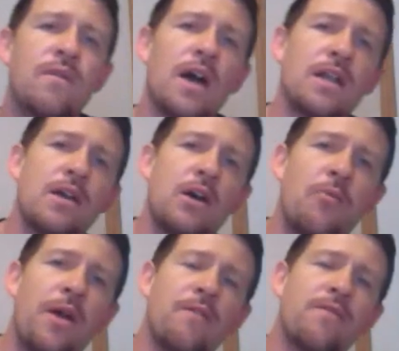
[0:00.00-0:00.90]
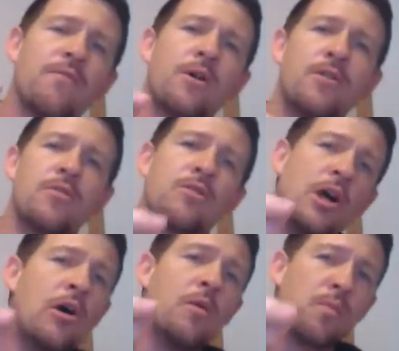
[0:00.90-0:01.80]
got to come out from under
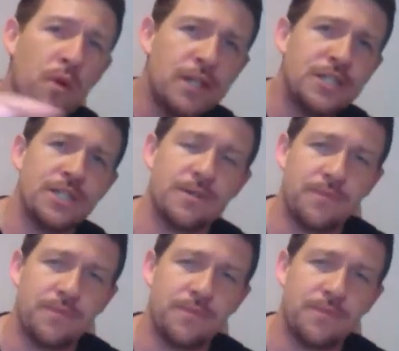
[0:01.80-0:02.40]
law preaching.